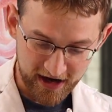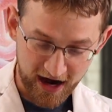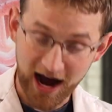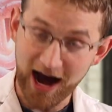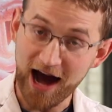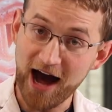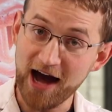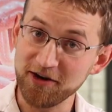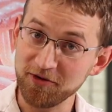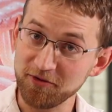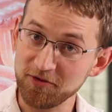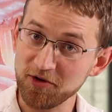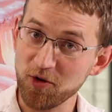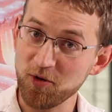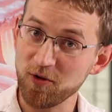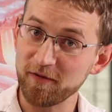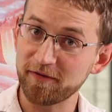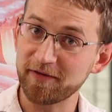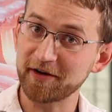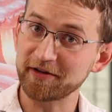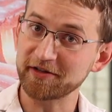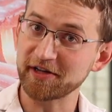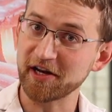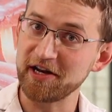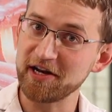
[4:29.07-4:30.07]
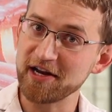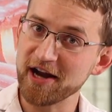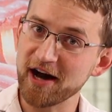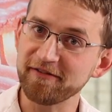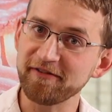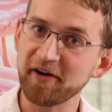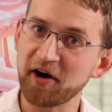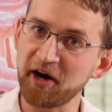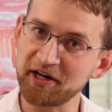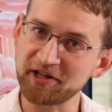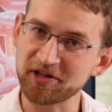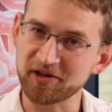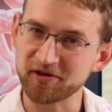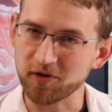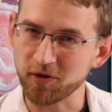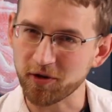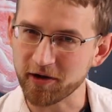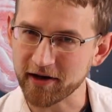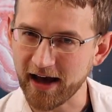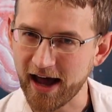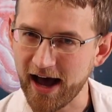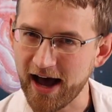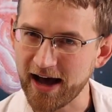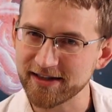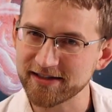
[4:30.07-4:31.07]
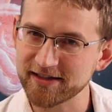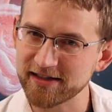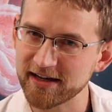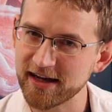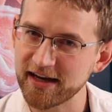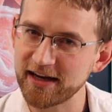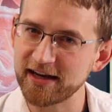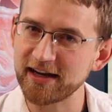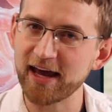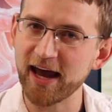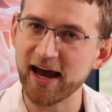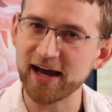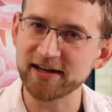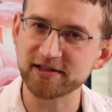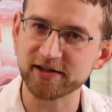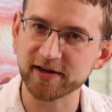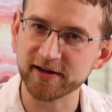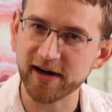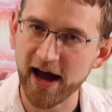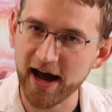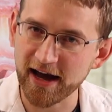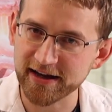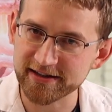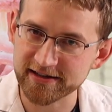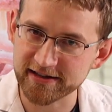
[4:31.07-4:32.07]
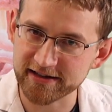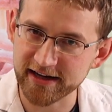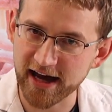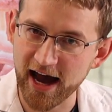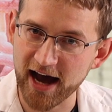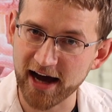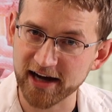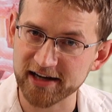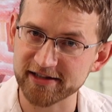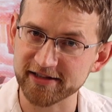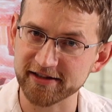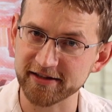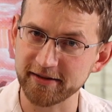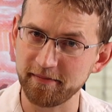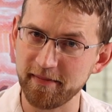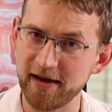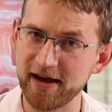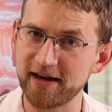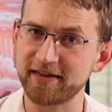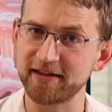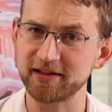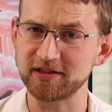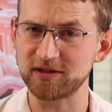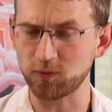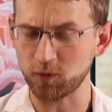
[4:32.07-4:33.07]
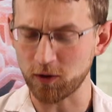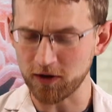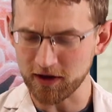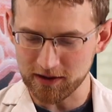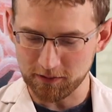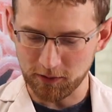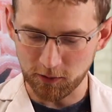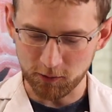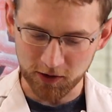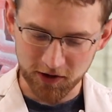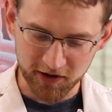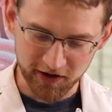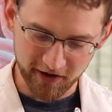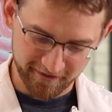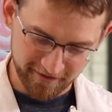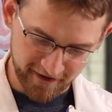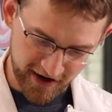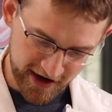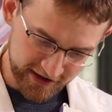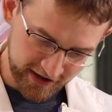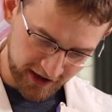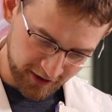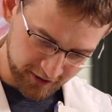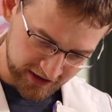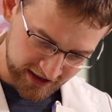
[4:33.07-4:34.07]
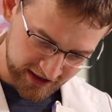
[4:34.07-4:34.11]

I don't know if there's enough hydrochloric acid in gastric acid to actually make this work, but we're going to find out